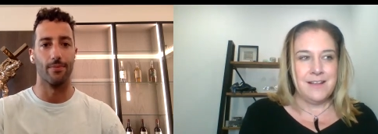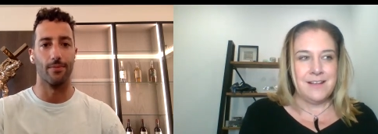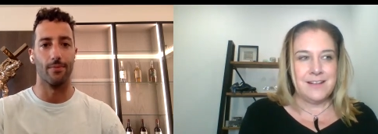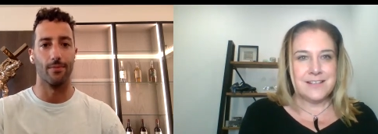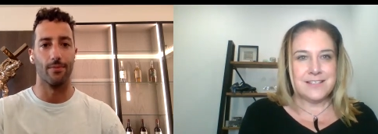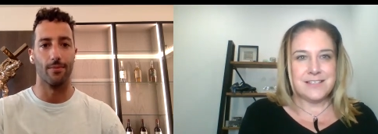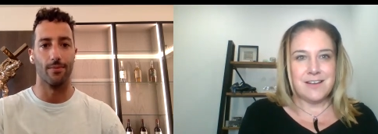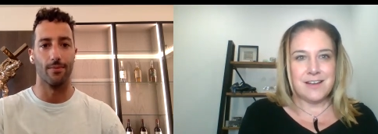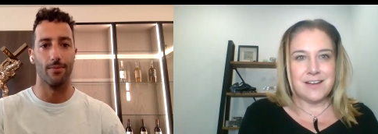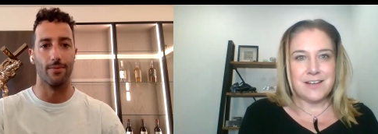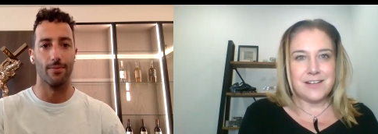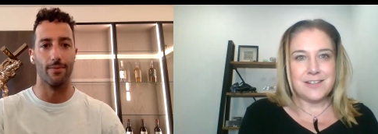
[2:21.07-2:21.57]

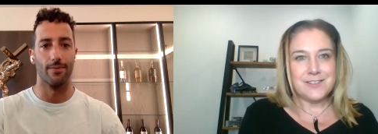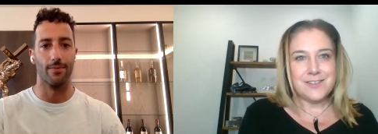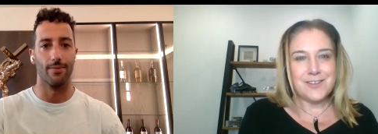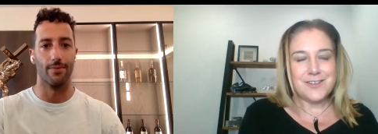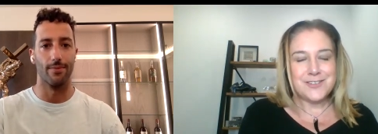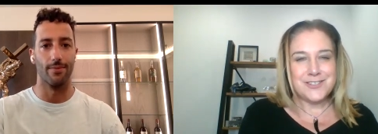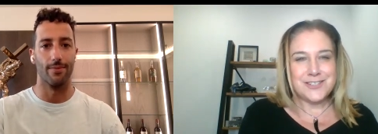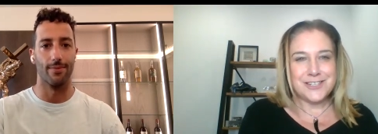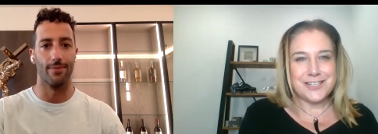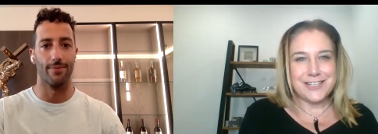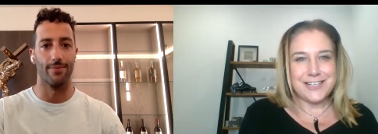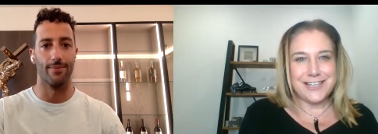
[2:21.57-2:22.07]

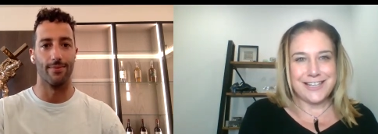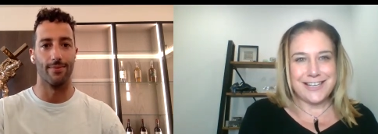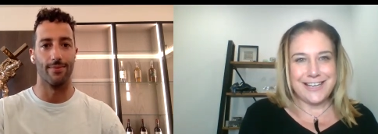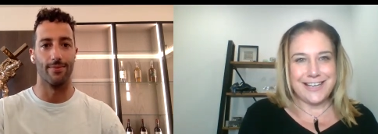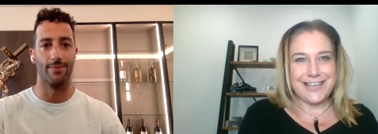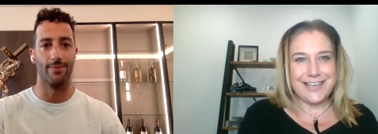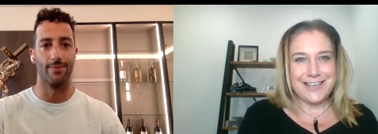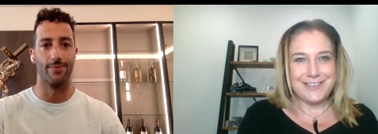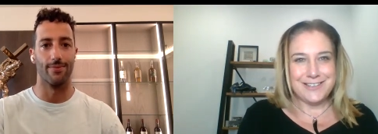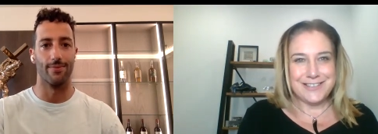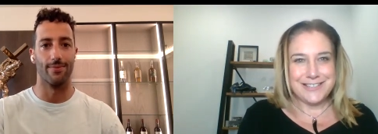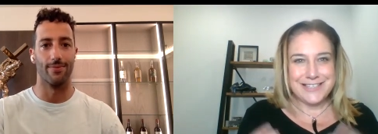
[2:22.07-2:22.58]

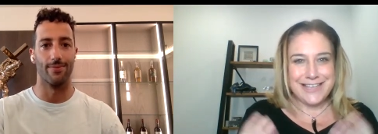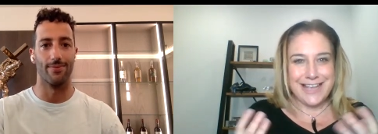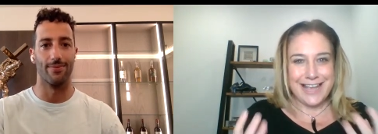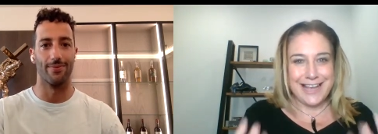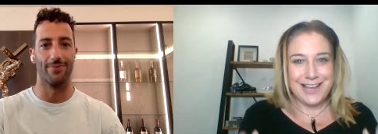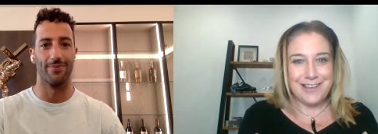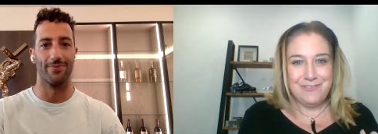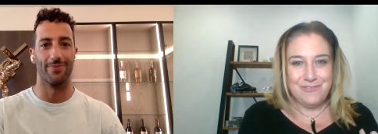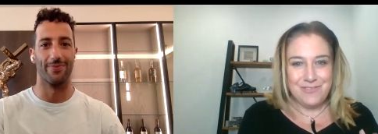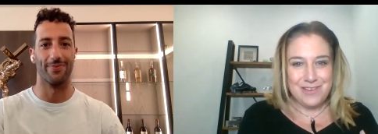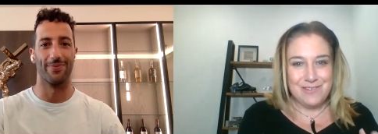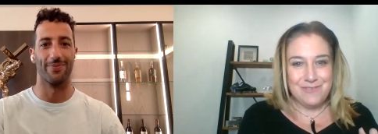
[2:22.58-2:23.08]
Speaker 1: psychologically
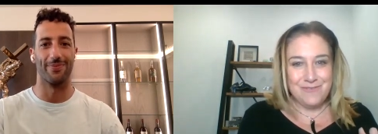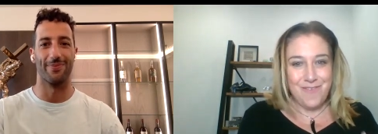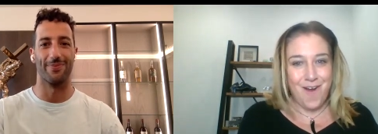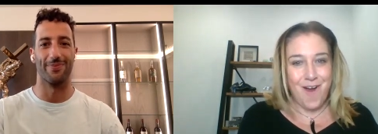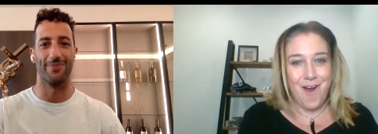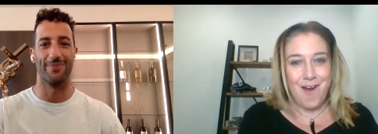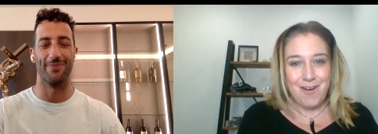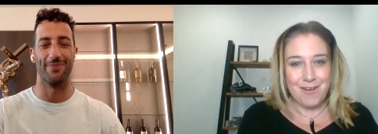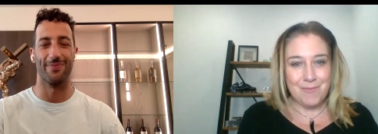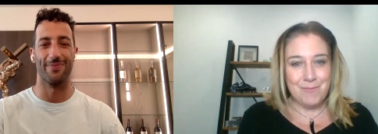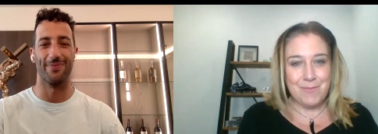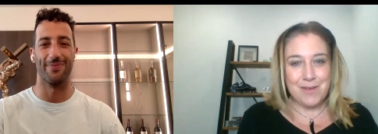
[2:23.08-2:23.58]
safe
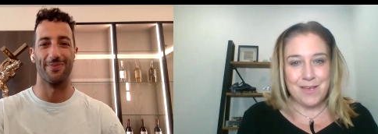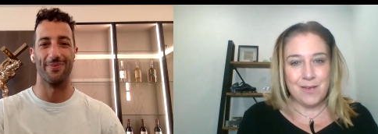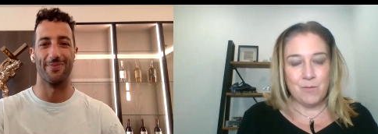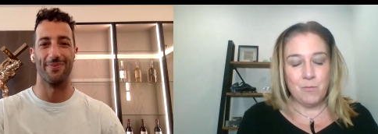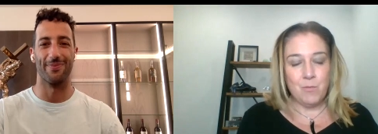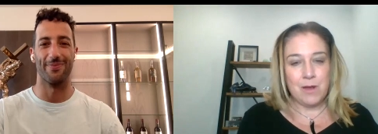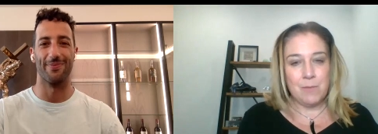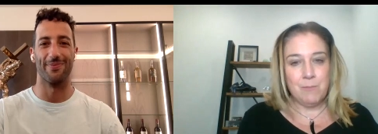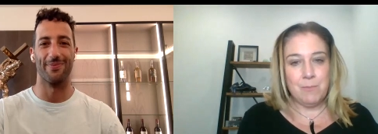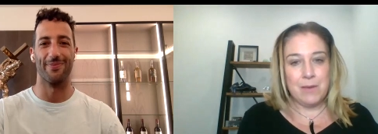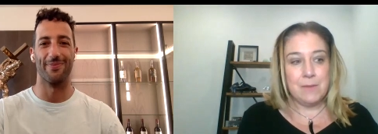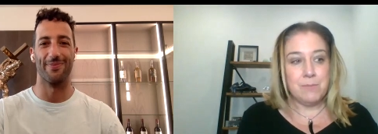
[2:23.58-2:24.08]
environment
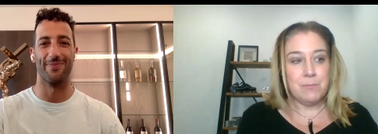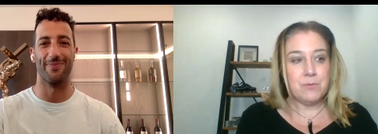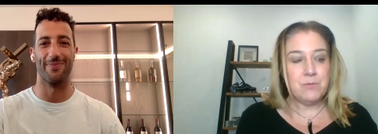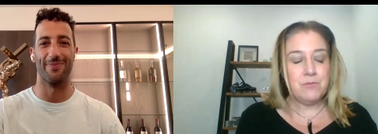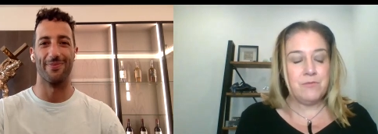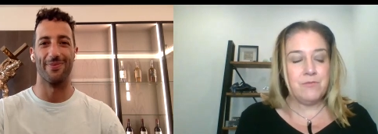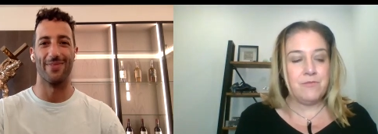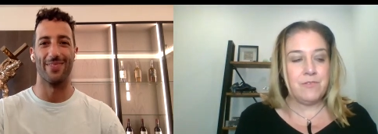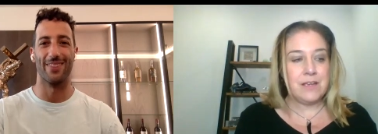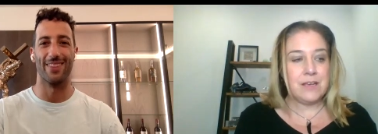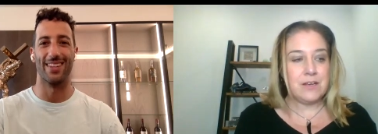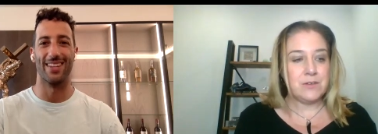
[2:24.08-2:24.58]
where people
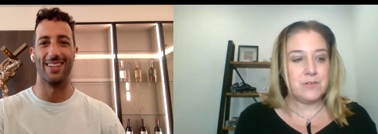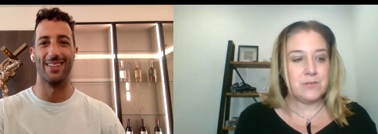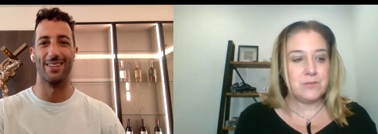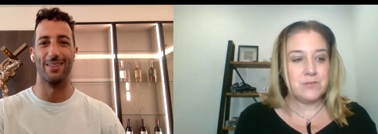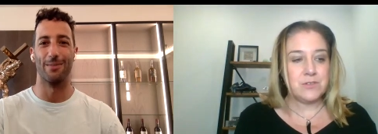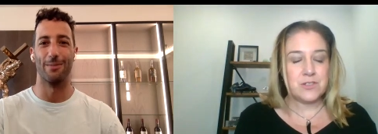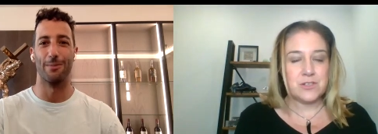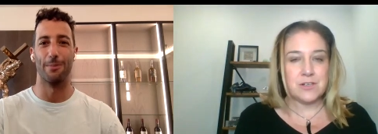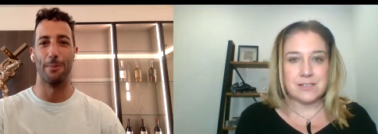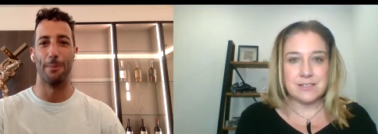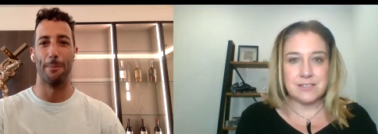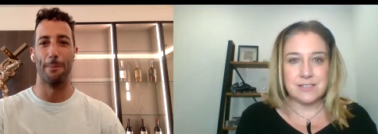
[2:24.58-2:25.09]
feel
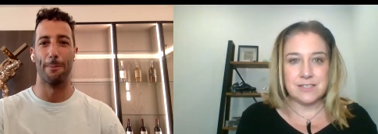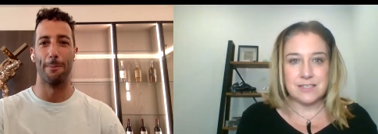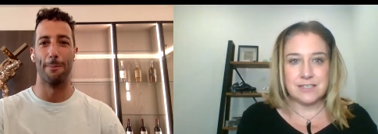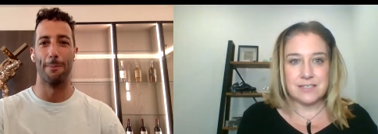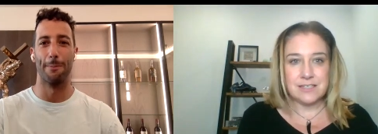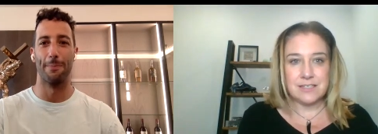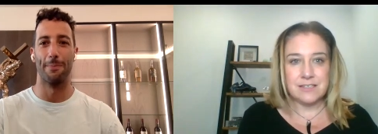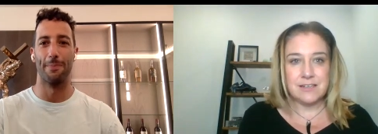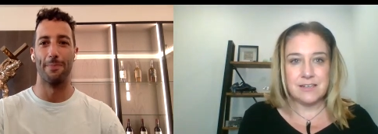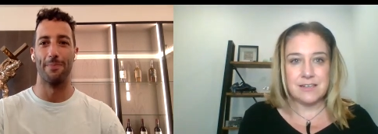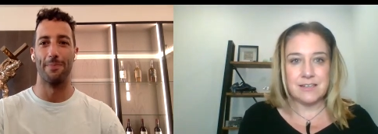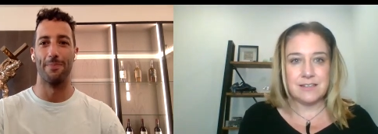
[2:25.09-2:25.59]

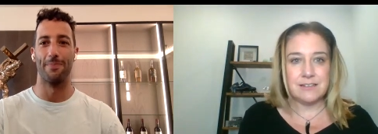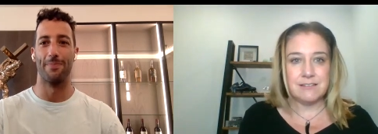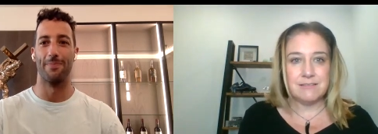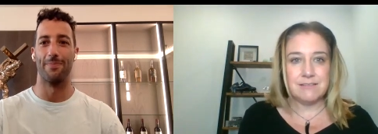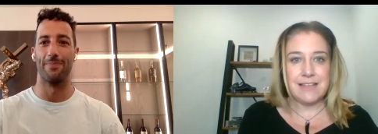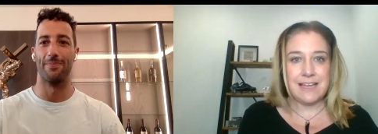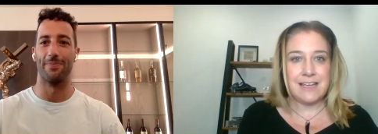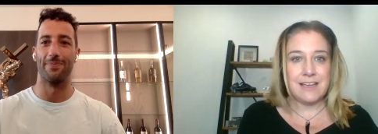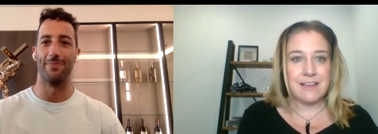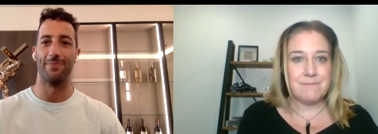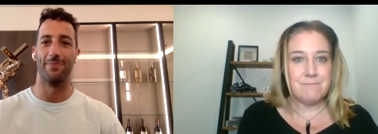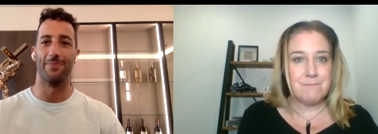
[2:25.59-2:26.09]
trusted and
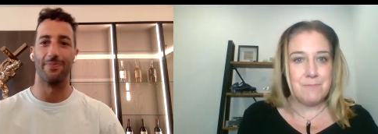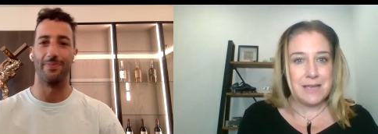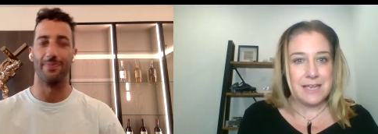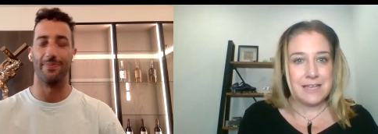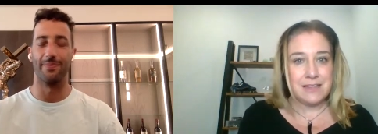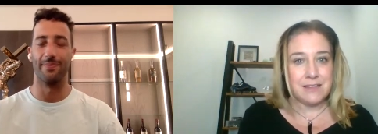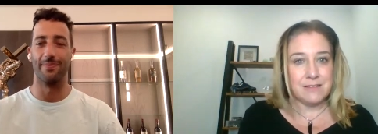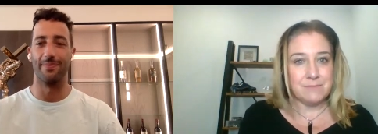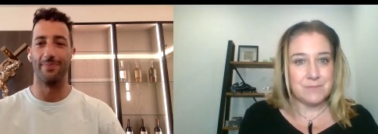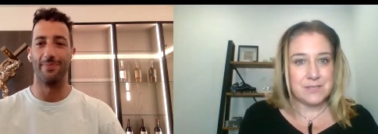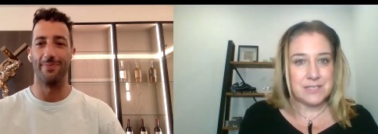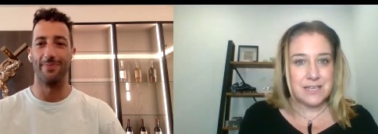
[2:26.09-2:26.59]
they can be
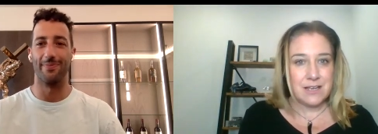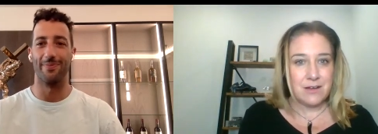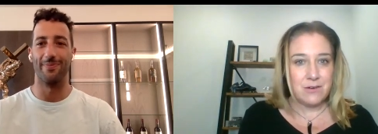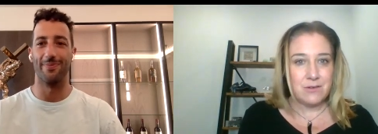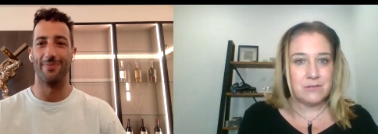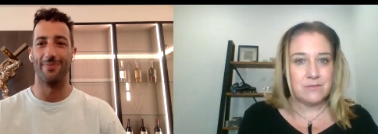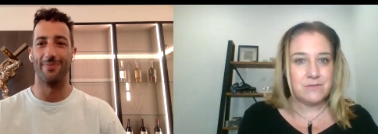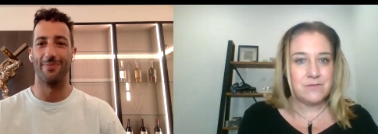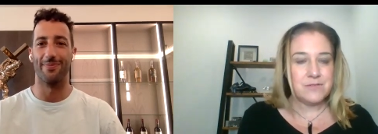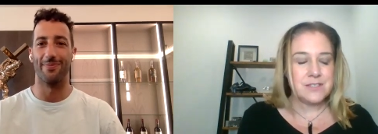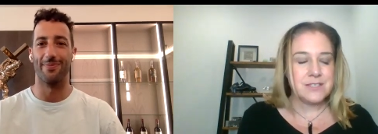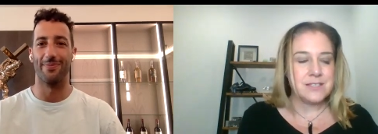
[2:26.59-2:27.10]

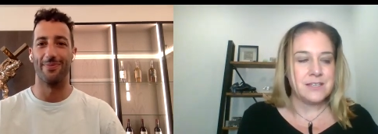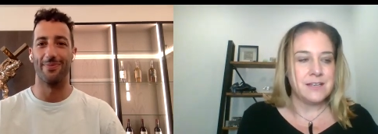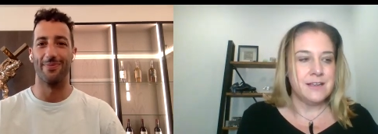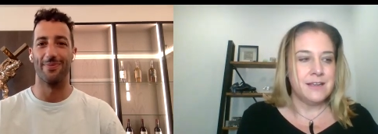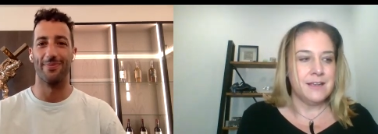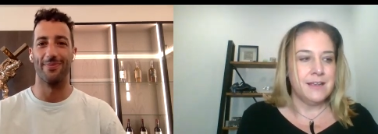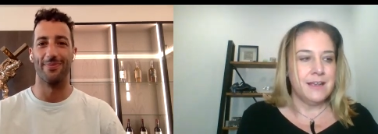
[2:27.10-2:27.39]
themselves.